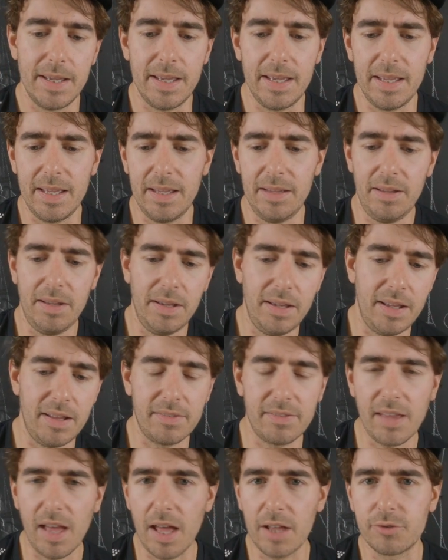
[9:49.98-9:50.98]

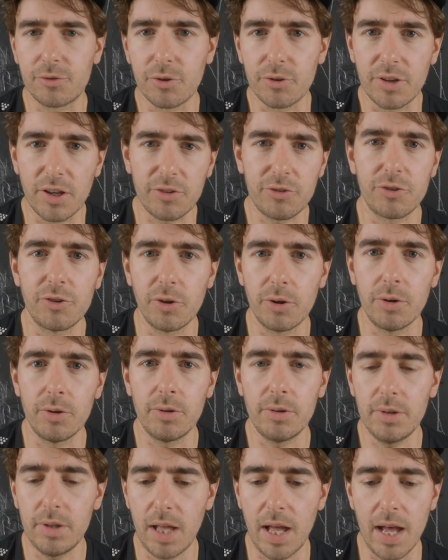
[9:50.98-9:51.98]
it's not a
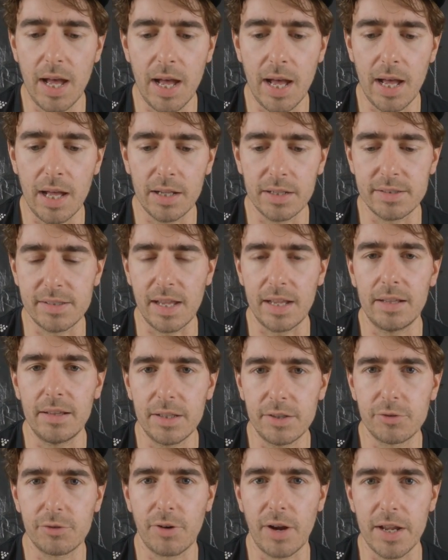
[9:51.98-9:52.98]
traditional
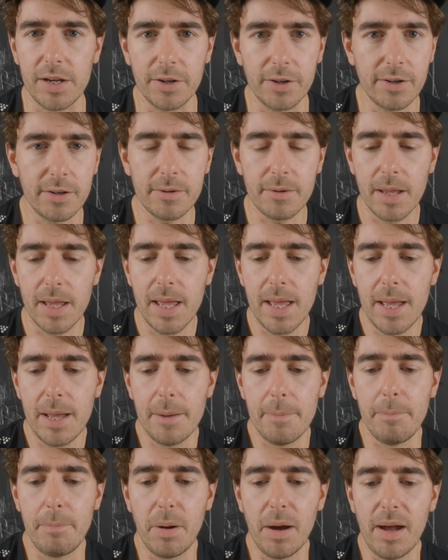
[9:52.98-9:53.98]
daily trainer,
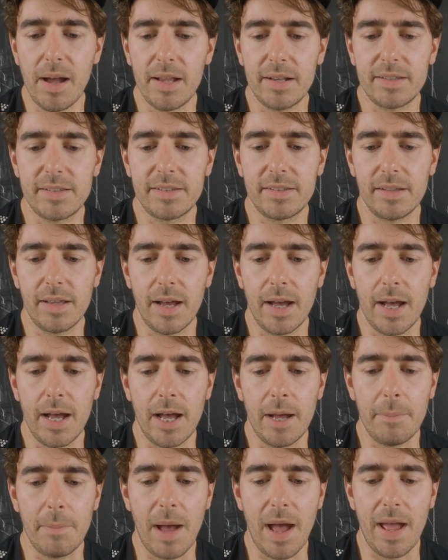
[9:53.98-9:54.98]
but
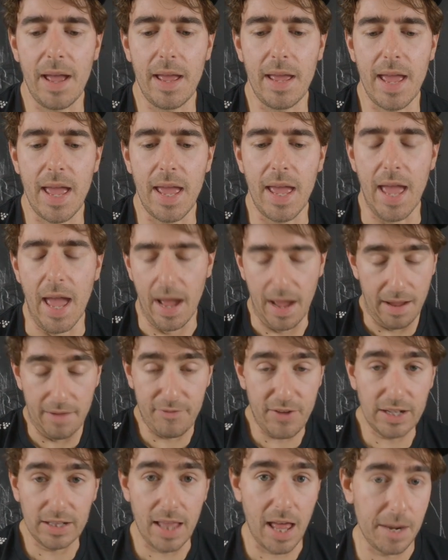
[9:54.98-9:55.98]

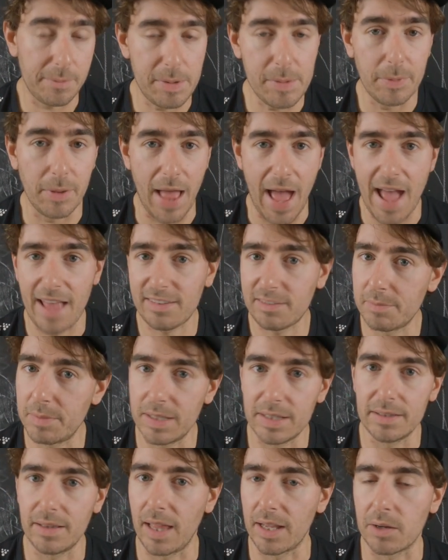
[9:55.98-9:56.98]
I've had a lot of people ask
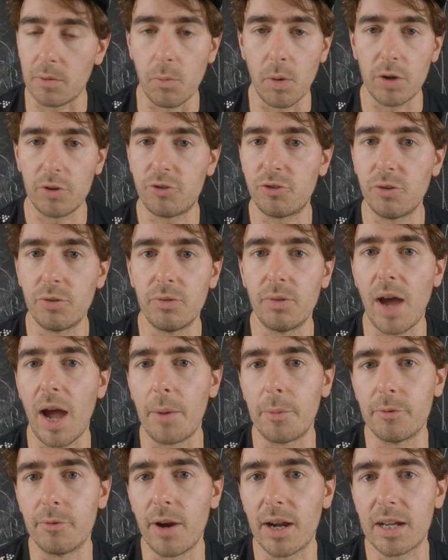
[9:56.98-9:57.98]
me like what shoe I
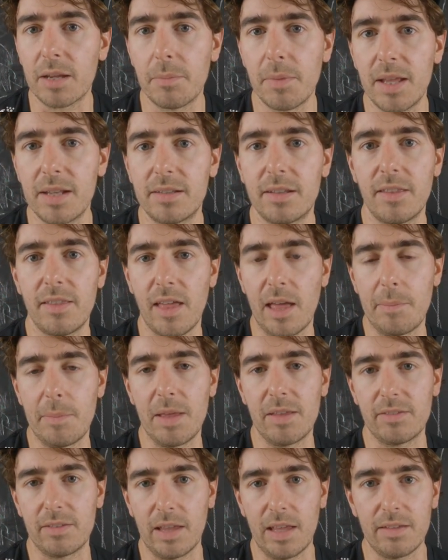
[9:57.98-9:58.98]
would recommend to them
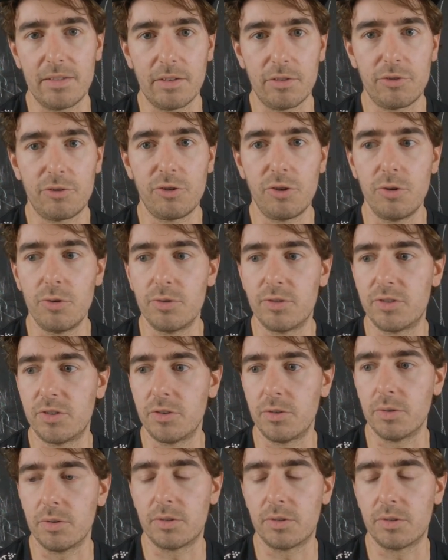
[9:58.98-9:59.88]
as a shoe to